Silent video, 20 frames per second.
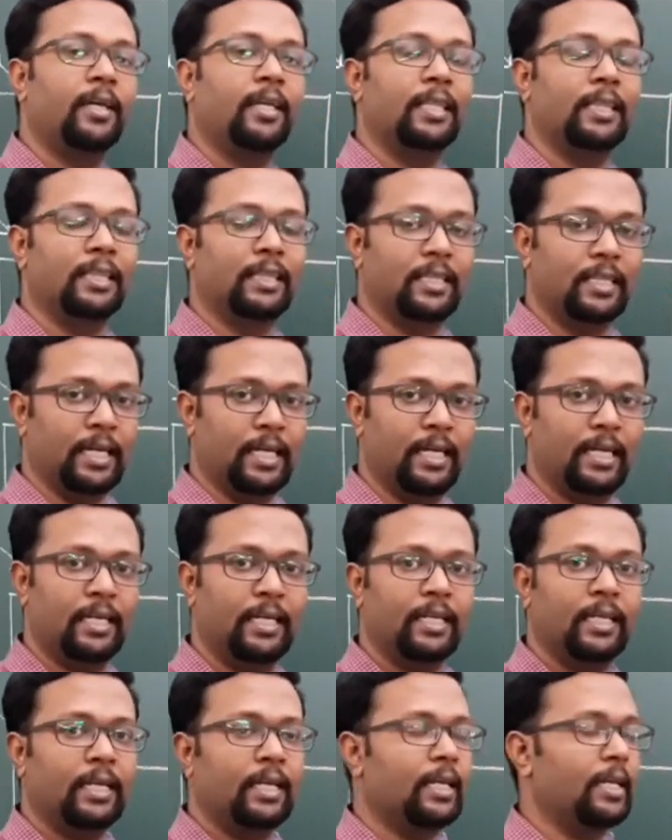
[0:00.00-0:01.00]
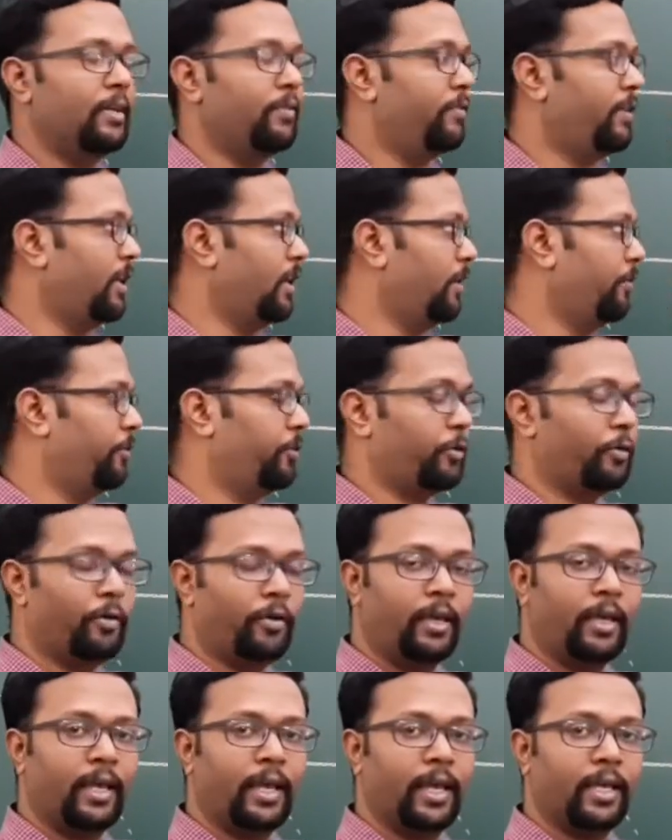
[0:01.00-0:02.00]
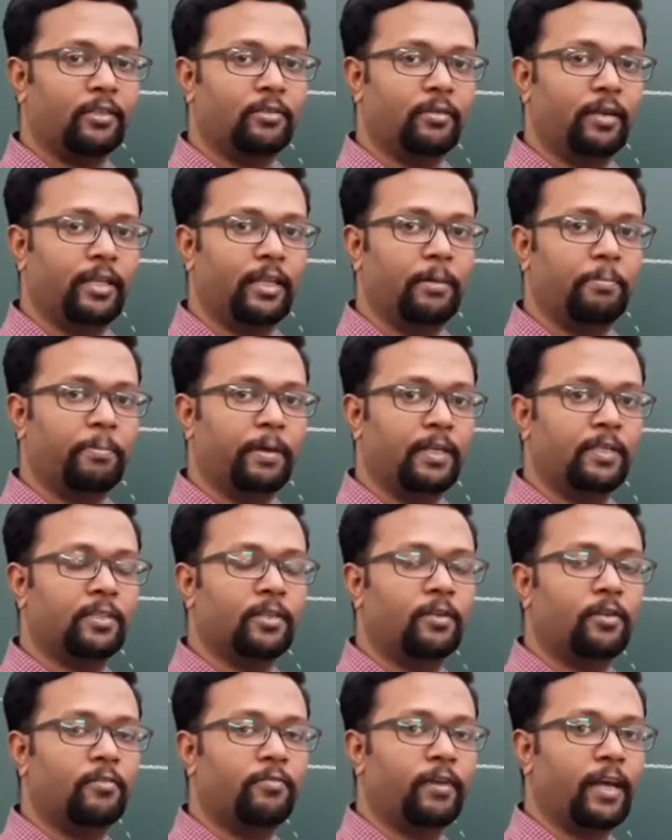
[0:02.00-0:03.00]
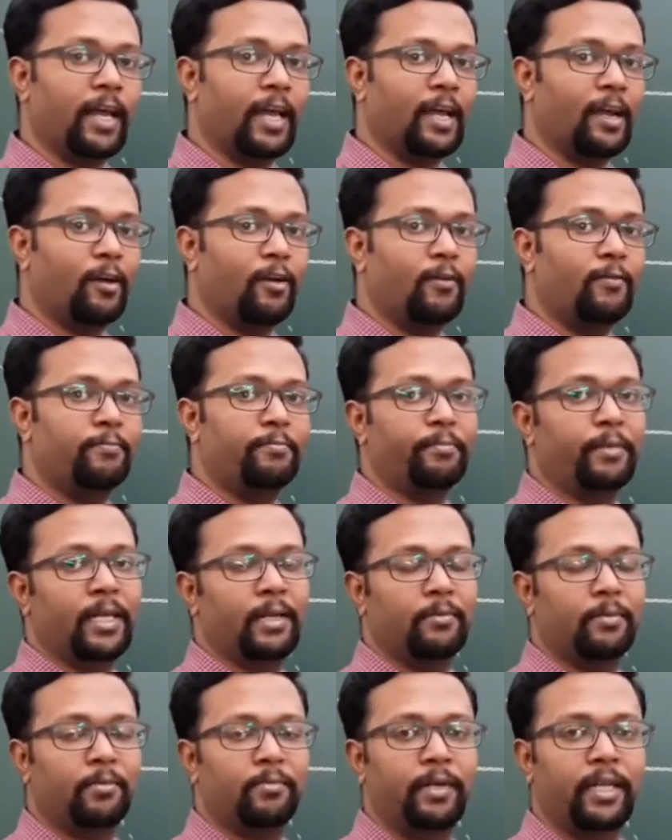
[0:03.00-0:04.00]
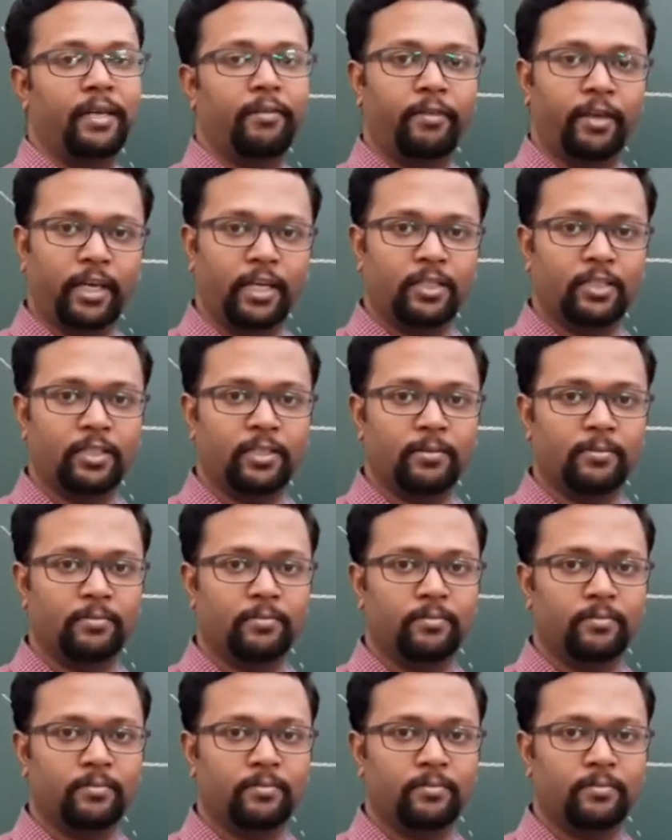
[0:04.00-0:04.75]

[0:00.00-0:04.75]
then we are drawing actually the picture of angle of minimum deviation.